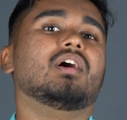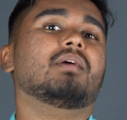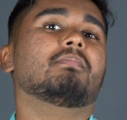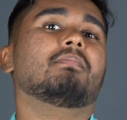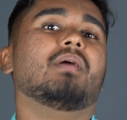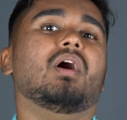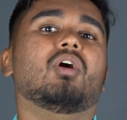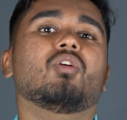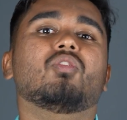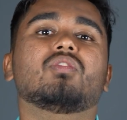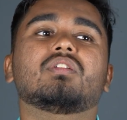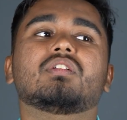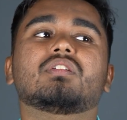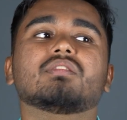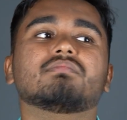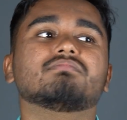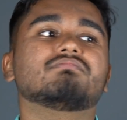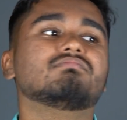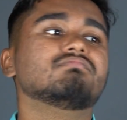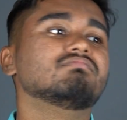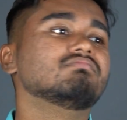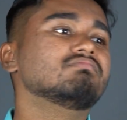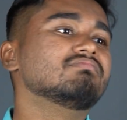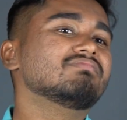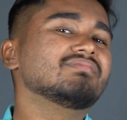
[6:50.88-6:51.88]
about
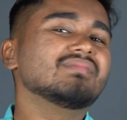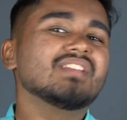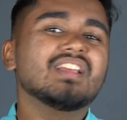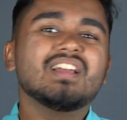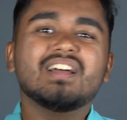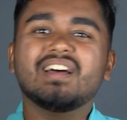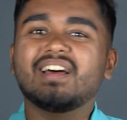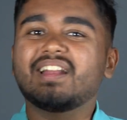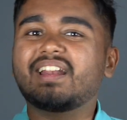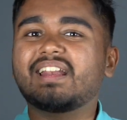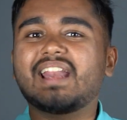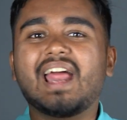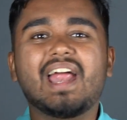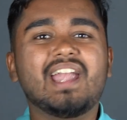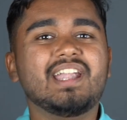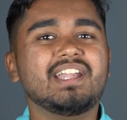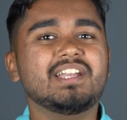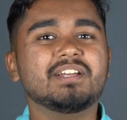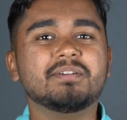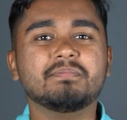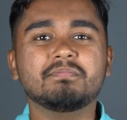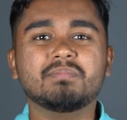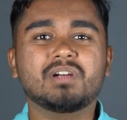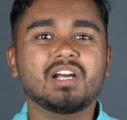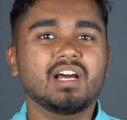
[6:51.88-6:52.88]

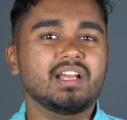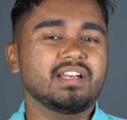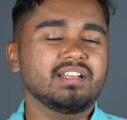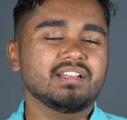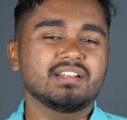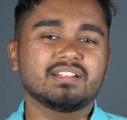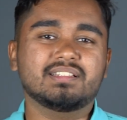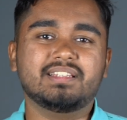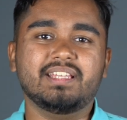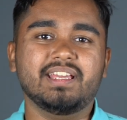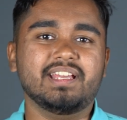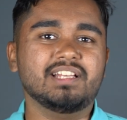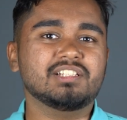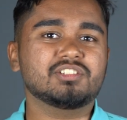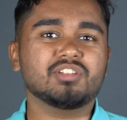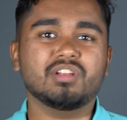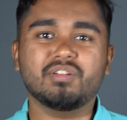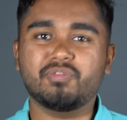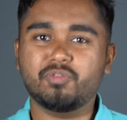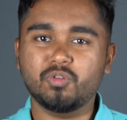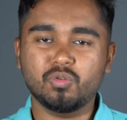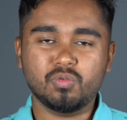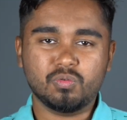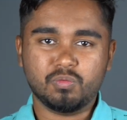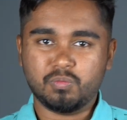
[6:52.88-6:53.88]
random career things, or
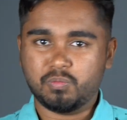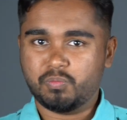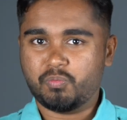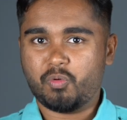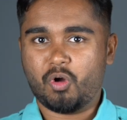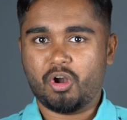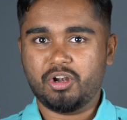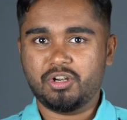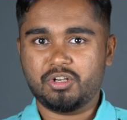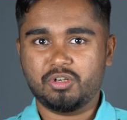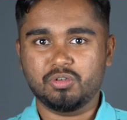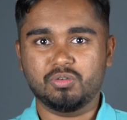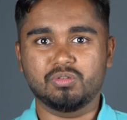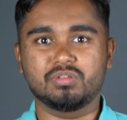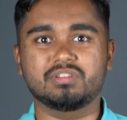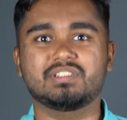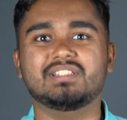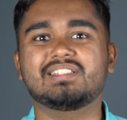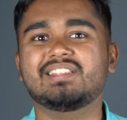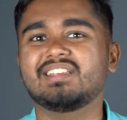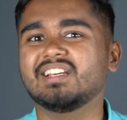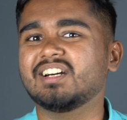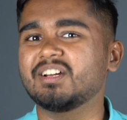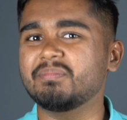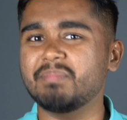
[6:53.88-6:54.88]
if you want to
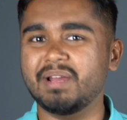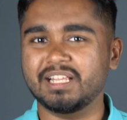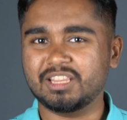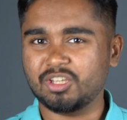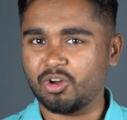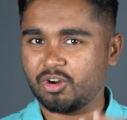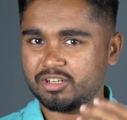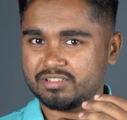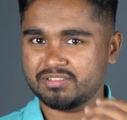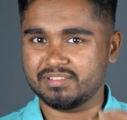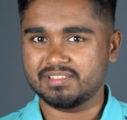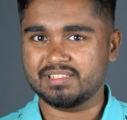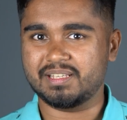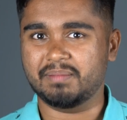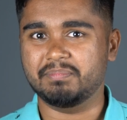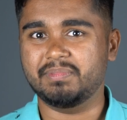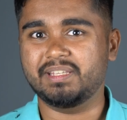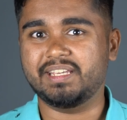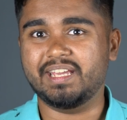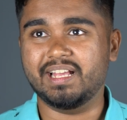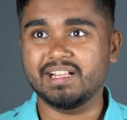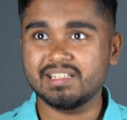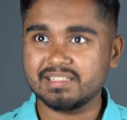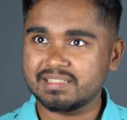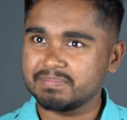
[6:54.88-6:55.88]
just hear my thoughts on
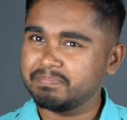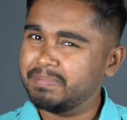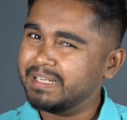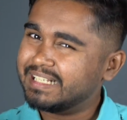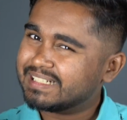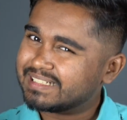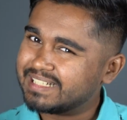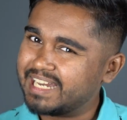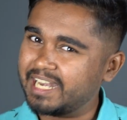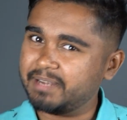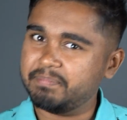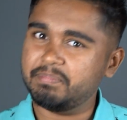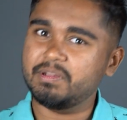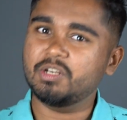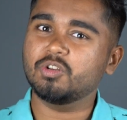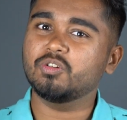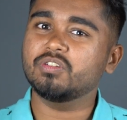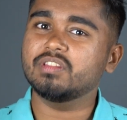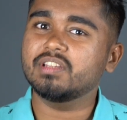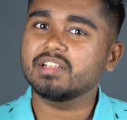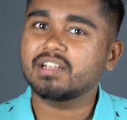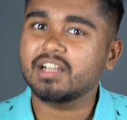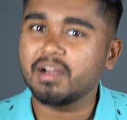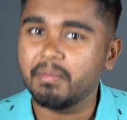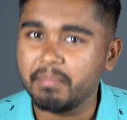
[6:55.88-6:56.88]
something else, please let me know in
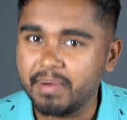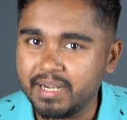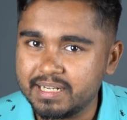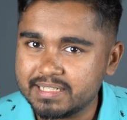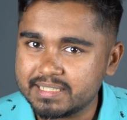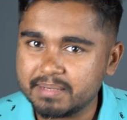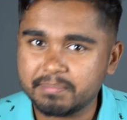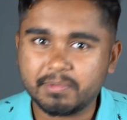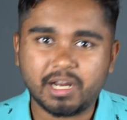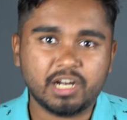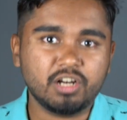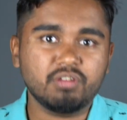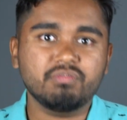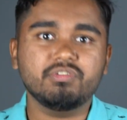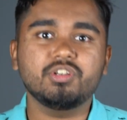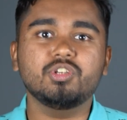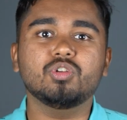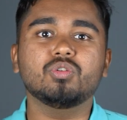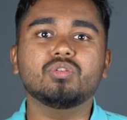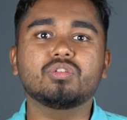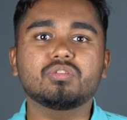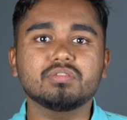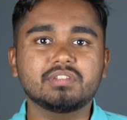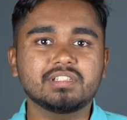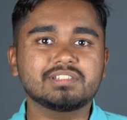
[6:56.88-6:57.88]
the comments. I'm kind of
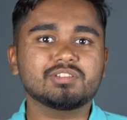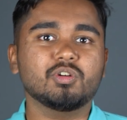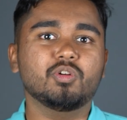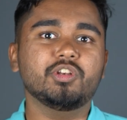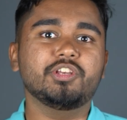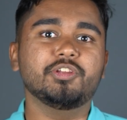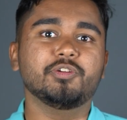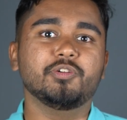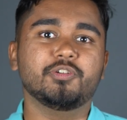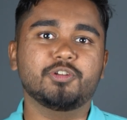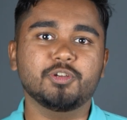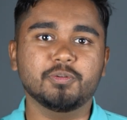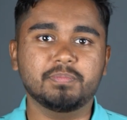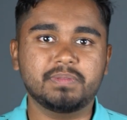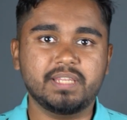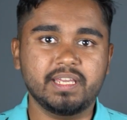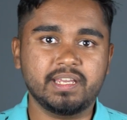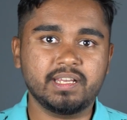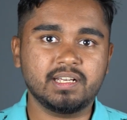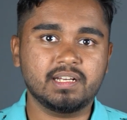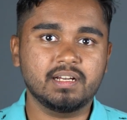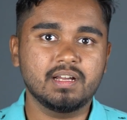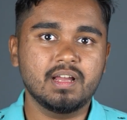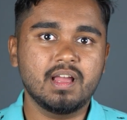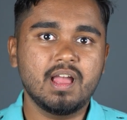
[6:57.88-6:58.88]
new to this whole YouTube
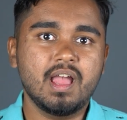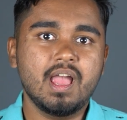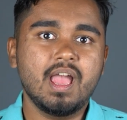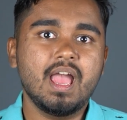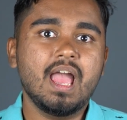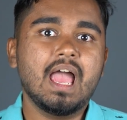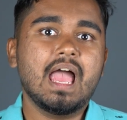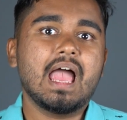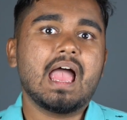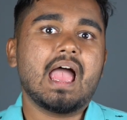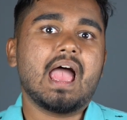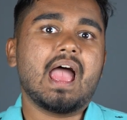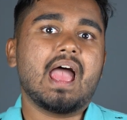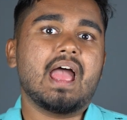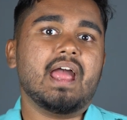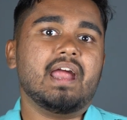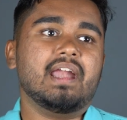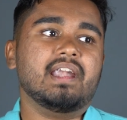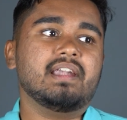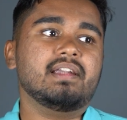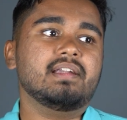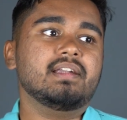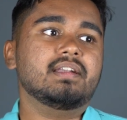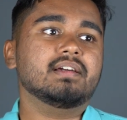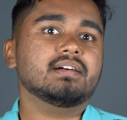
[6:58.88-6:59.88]
thing.
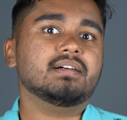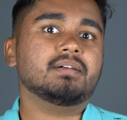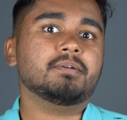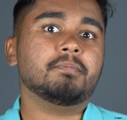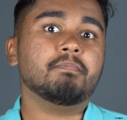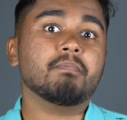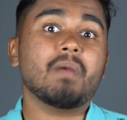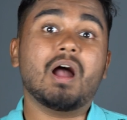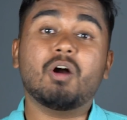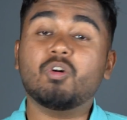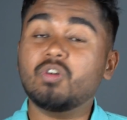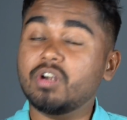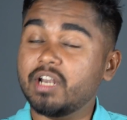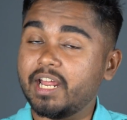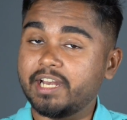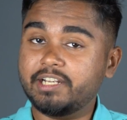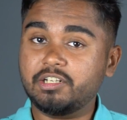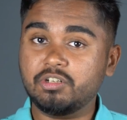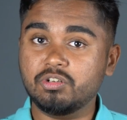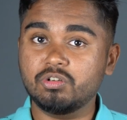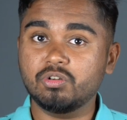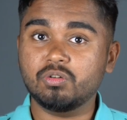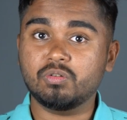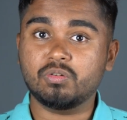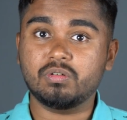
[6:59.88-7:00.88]
And I would like to
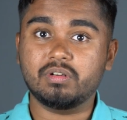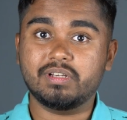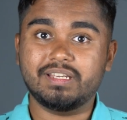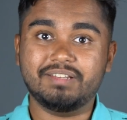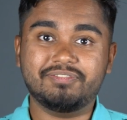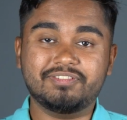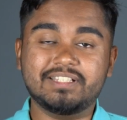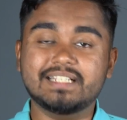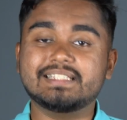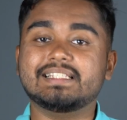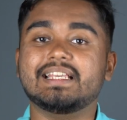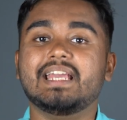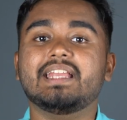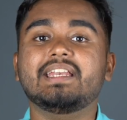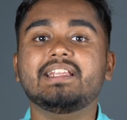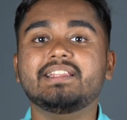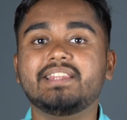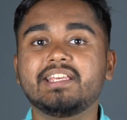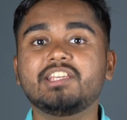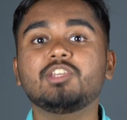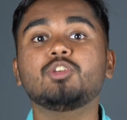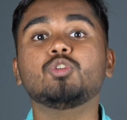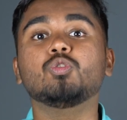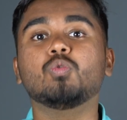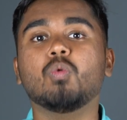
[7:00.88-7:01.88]
know if there's
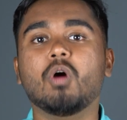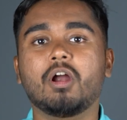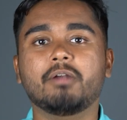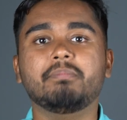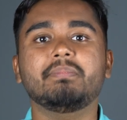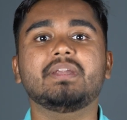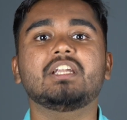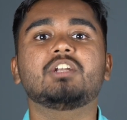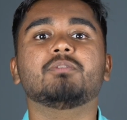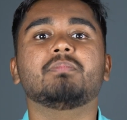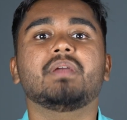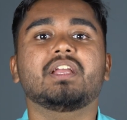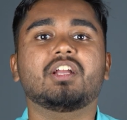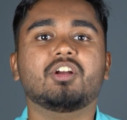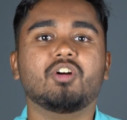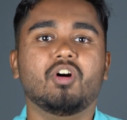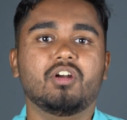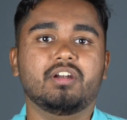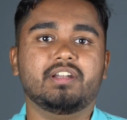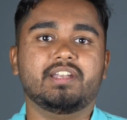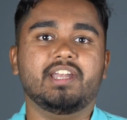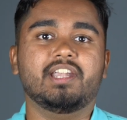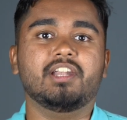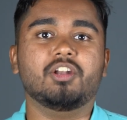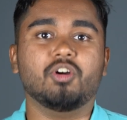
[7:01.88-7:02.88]
anything you want me to make
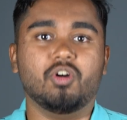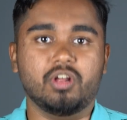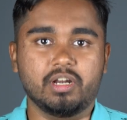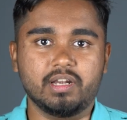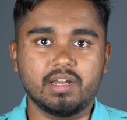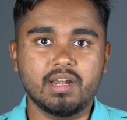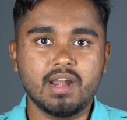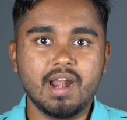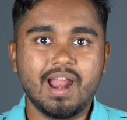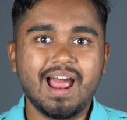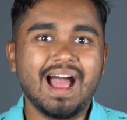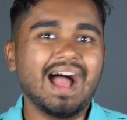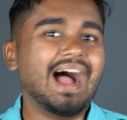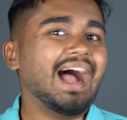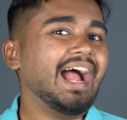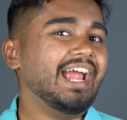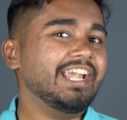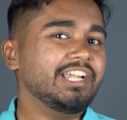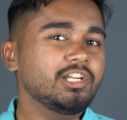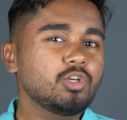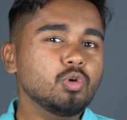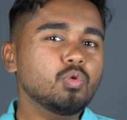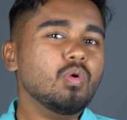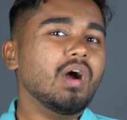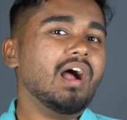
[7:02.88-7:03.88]
content on. I
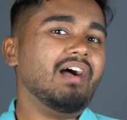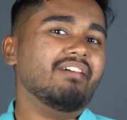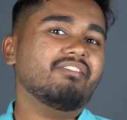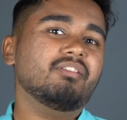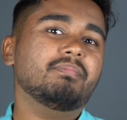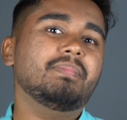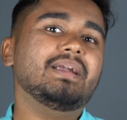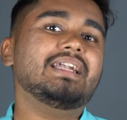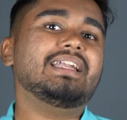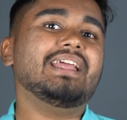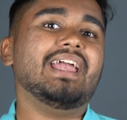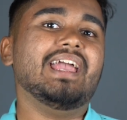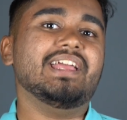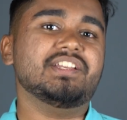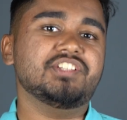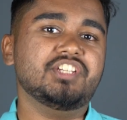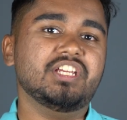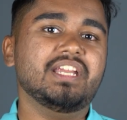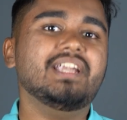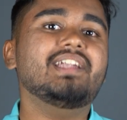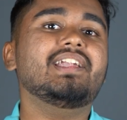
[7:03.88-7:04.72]
do have a bit edgy